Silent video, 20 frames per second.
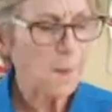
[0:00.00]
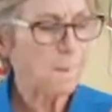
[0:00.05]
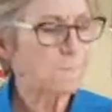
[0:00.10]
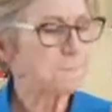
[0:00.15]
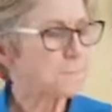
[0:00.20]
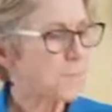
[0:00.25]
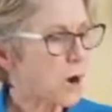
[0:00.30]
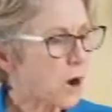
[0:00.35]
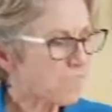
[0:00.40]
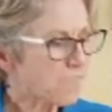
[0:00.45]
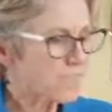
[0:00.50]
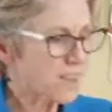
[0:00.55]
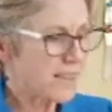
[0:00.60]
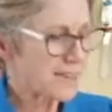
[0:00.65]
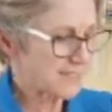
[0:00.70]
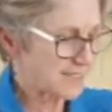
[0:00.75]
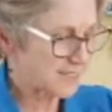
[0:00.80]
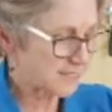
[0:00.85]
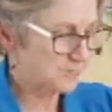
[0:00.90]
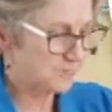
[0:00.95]

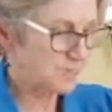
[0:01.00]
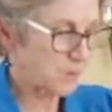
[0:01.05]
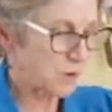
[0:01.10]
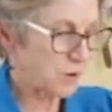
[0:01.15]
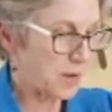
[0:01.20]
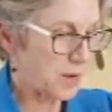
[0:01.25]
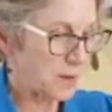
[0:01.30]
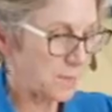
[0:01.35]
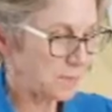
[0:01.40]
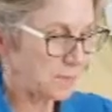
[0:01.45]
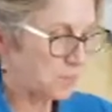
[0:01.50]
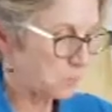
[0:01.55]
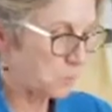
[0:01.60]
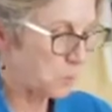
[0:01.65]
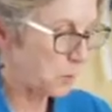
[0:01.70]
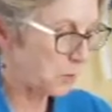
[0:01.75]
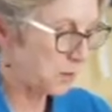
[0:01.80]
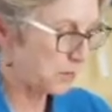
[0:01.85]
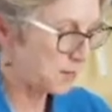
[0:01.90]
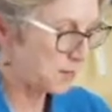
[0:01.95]
Perfect. Okay, let's
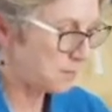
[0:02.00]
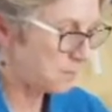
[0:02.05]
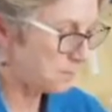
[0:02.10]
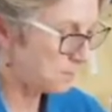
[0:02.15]
pour it in.